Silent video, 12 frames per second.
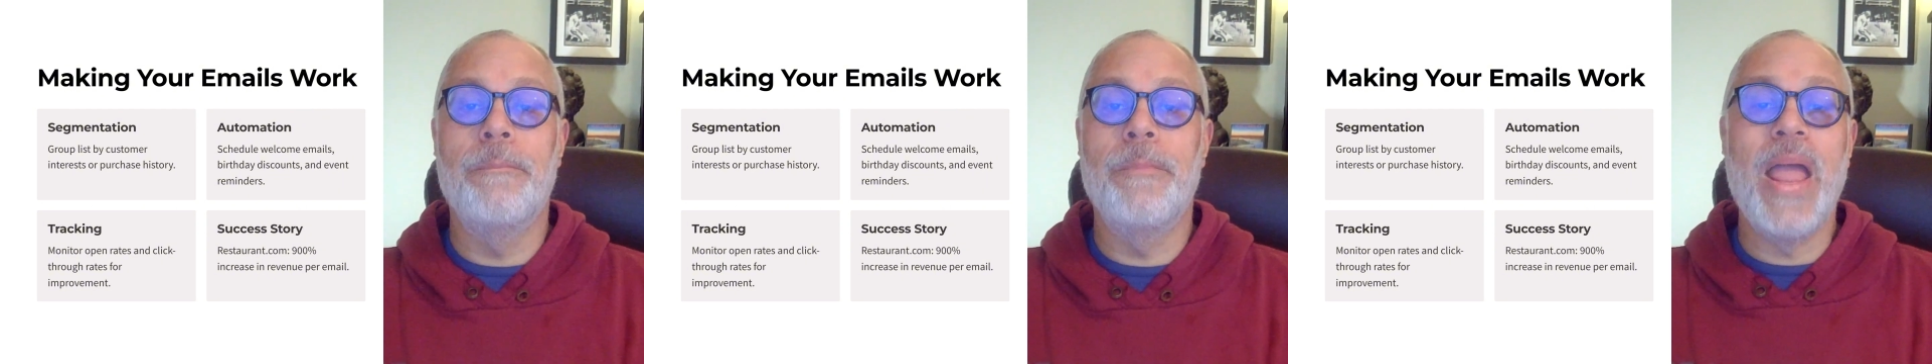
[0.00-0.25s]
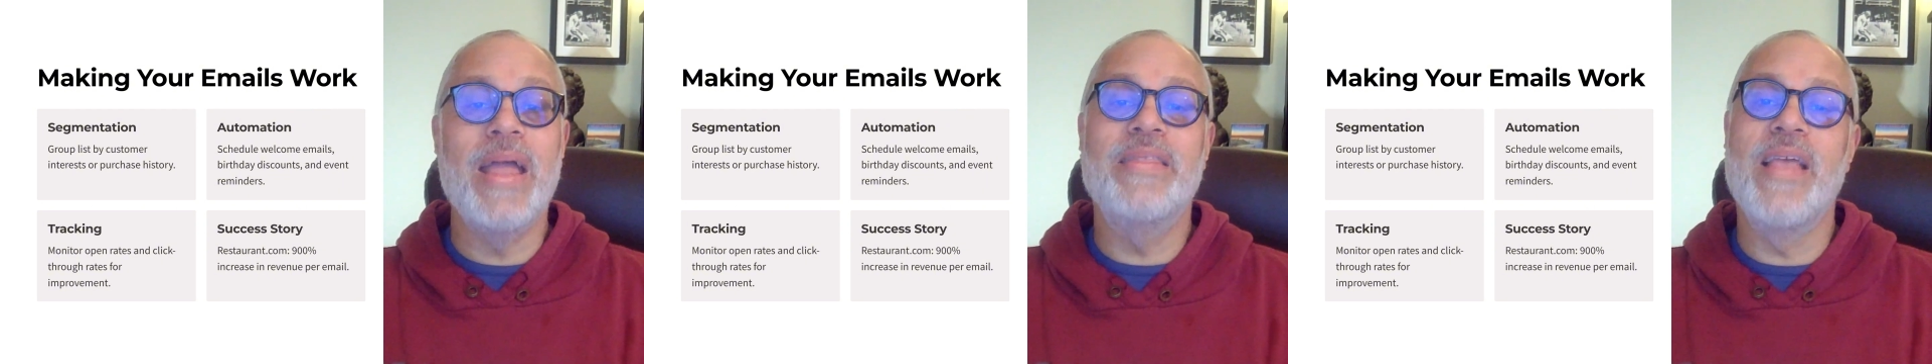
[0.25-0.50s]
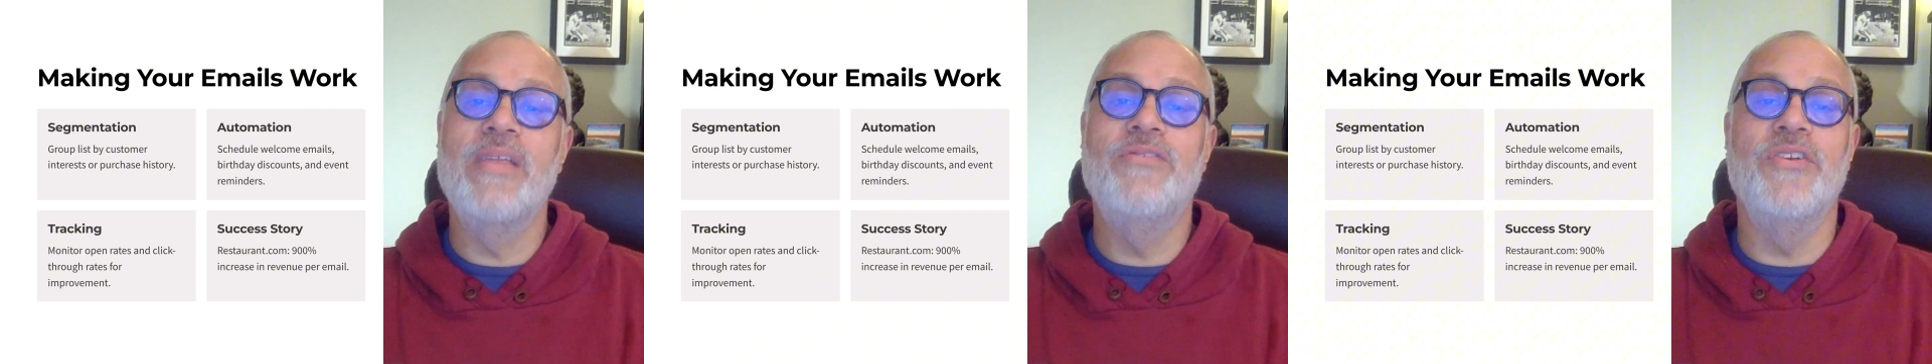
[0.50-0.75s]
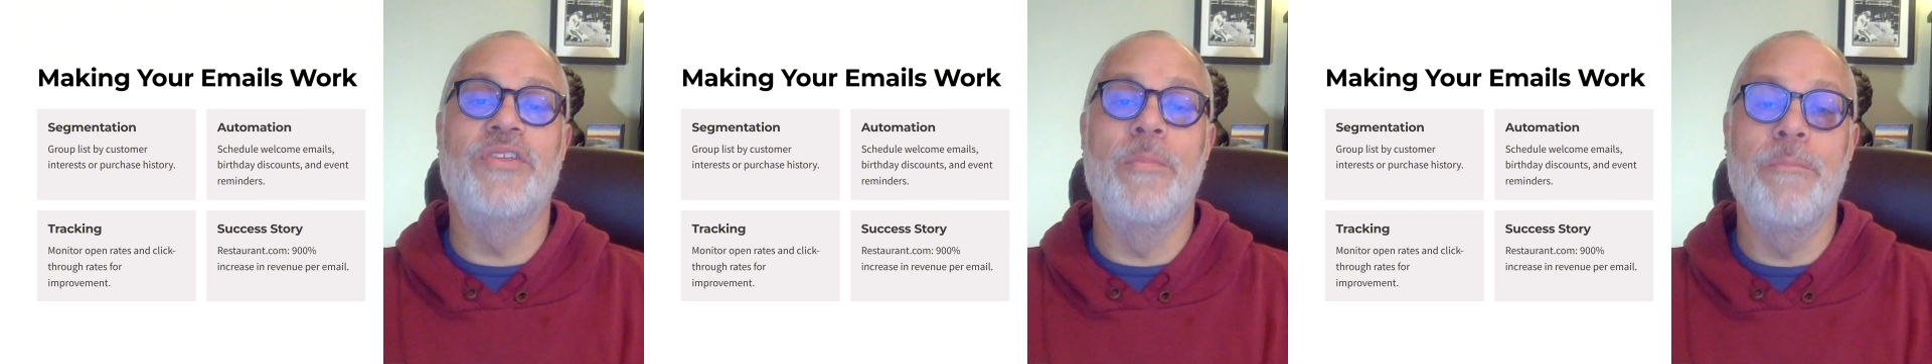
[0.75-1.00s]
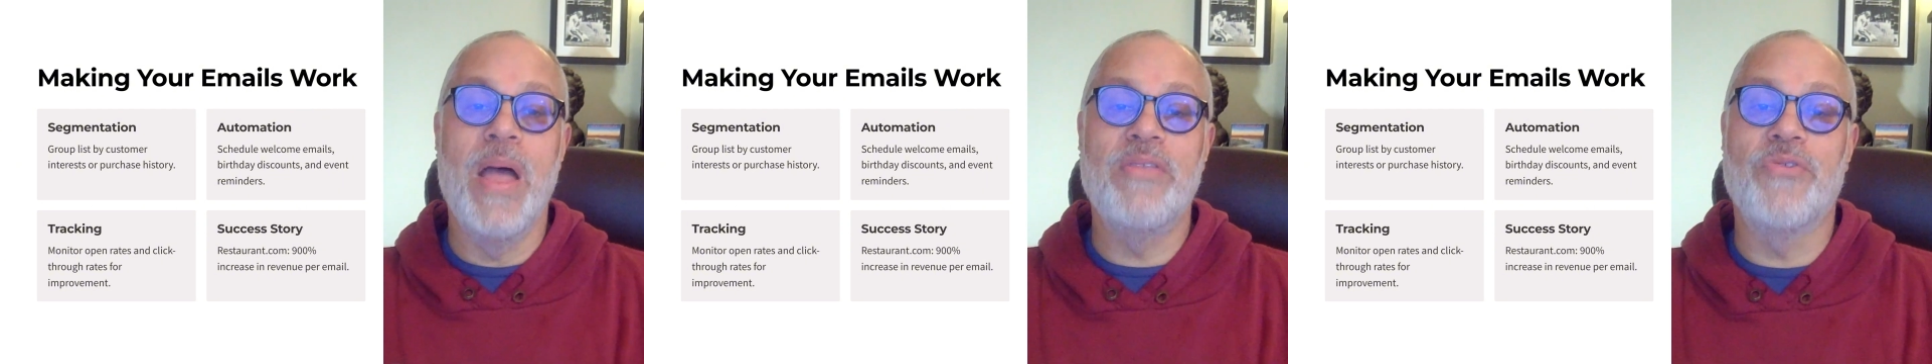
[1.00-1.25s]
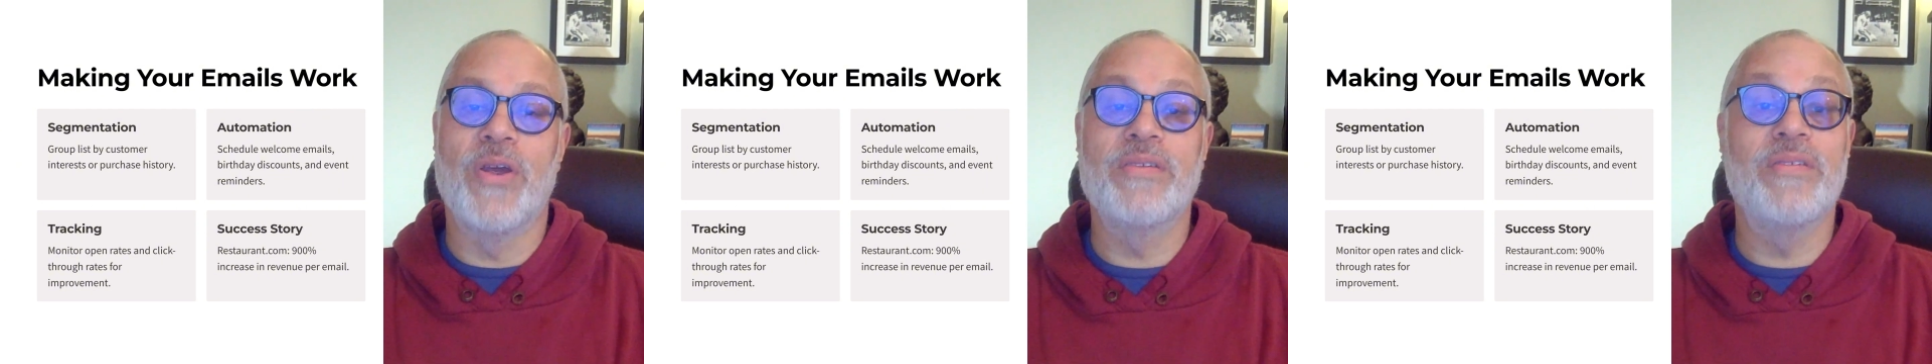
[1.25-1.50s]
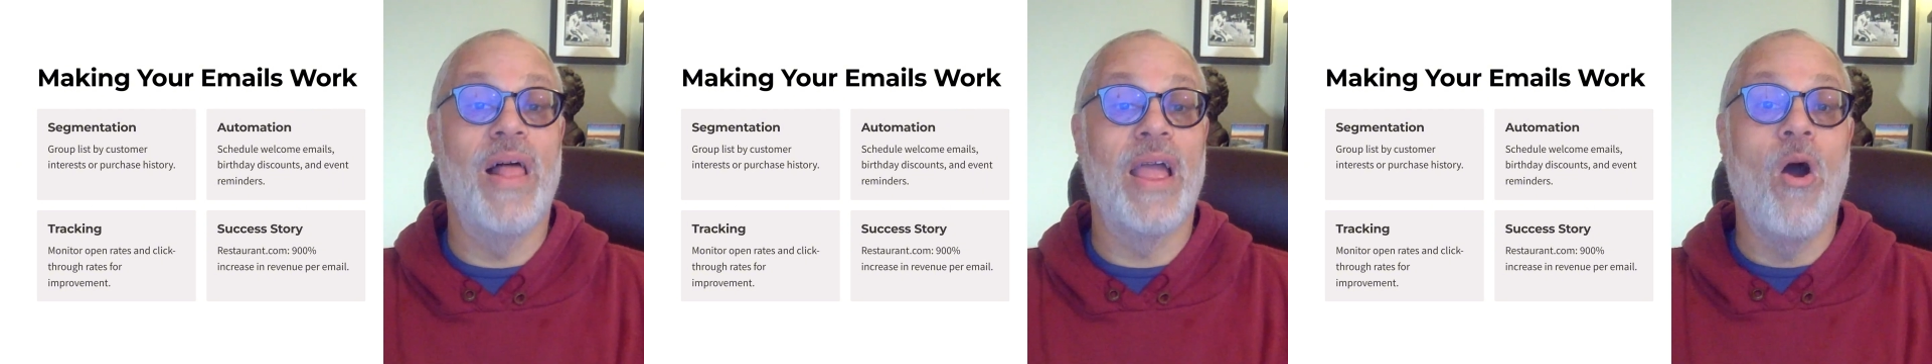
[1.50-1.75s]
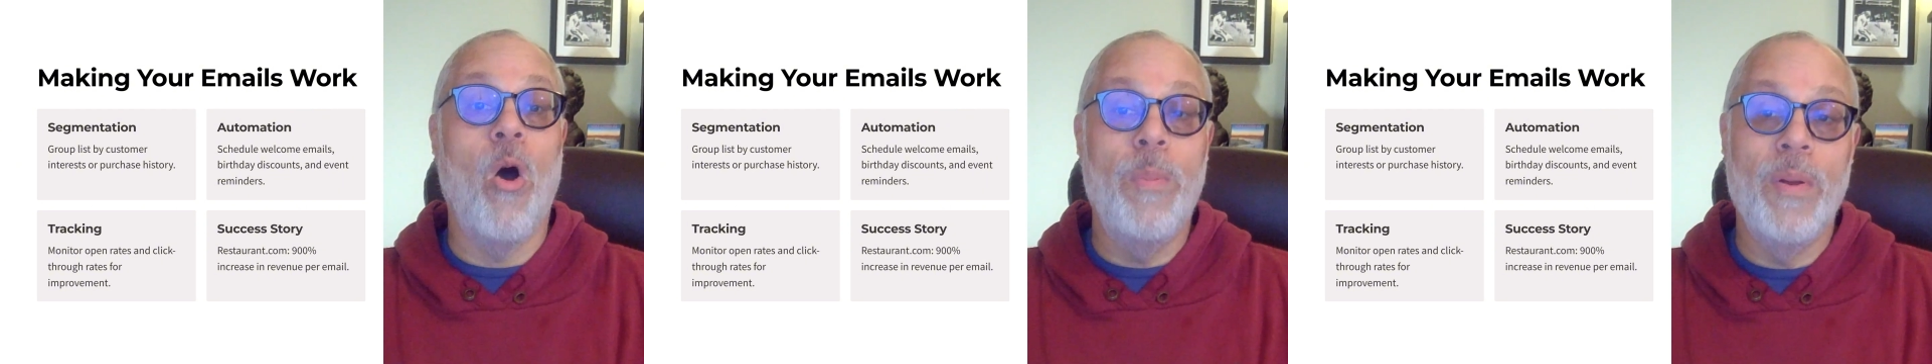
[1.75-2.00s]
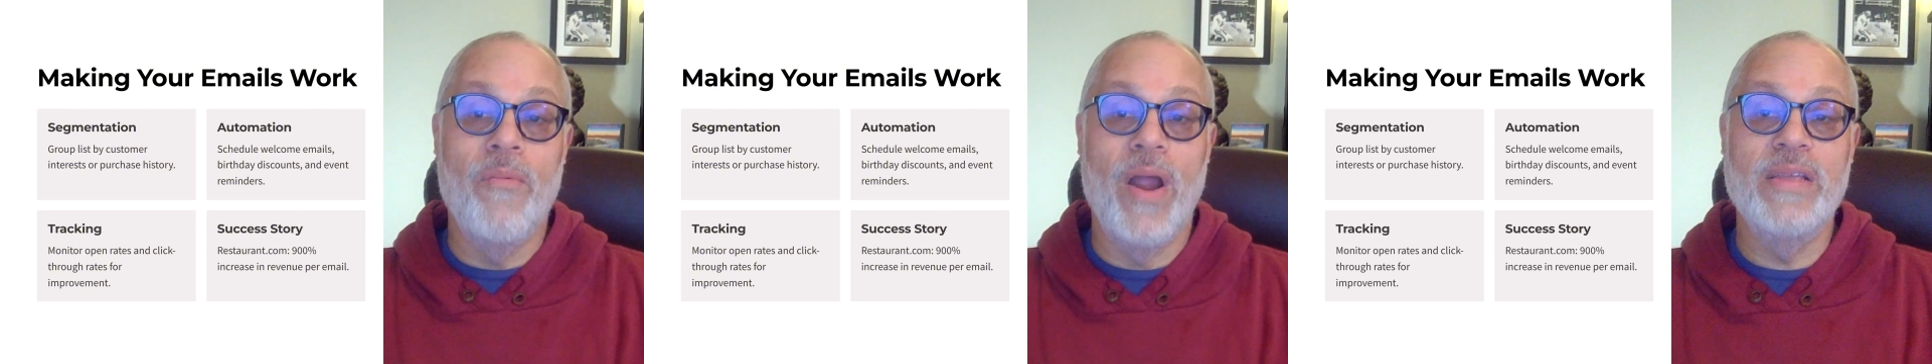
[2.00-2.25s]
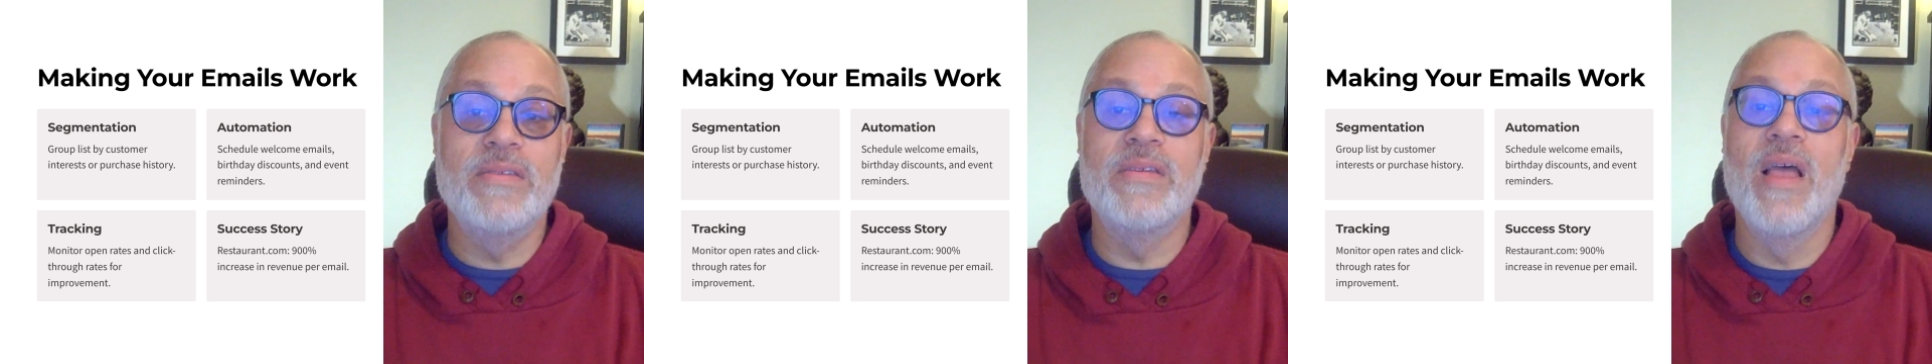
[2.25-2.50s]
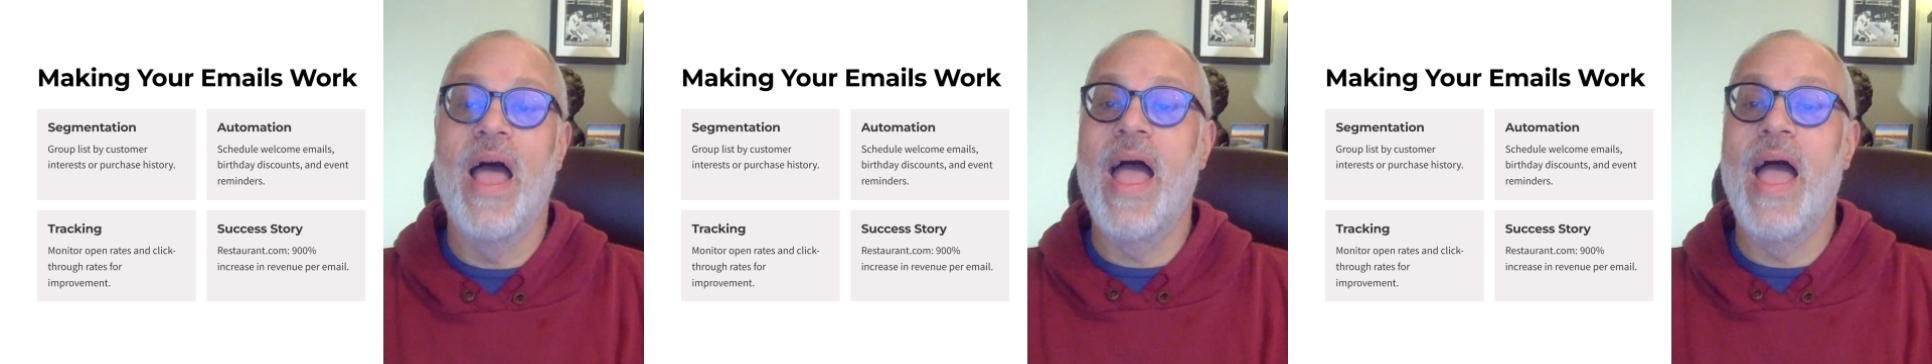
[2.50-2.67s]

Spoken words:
Pay attention to metrics like open rates